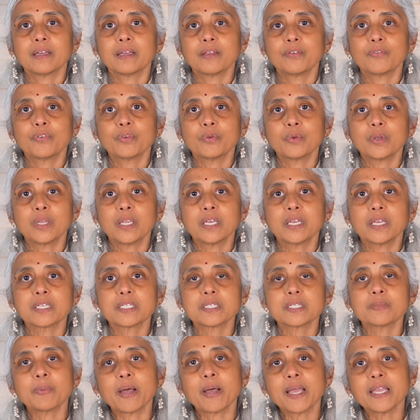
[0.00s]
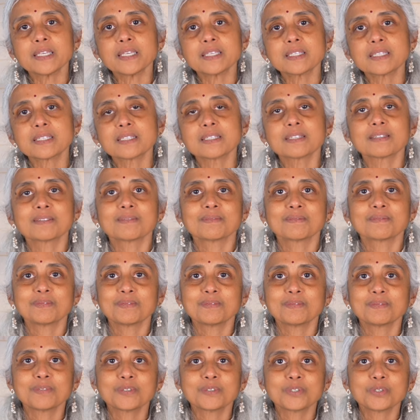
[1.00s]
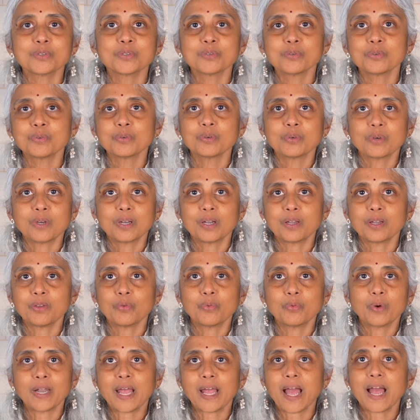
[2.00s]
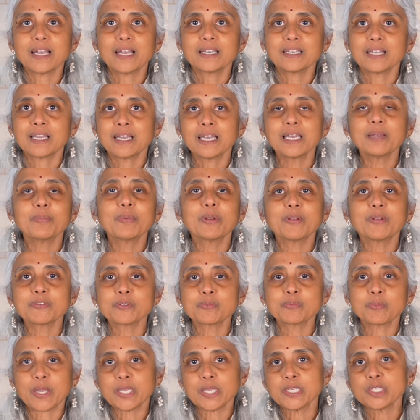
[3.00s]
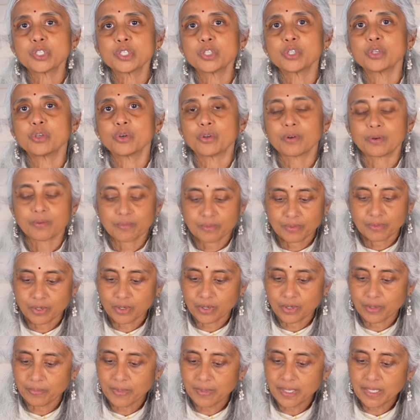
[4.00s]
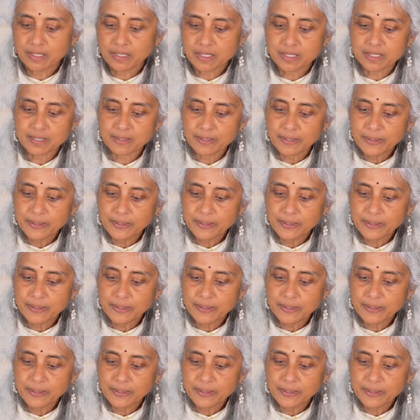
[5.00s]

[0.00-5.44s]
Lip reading: if you need a spice to, you want to add a little bit of spice to your meals.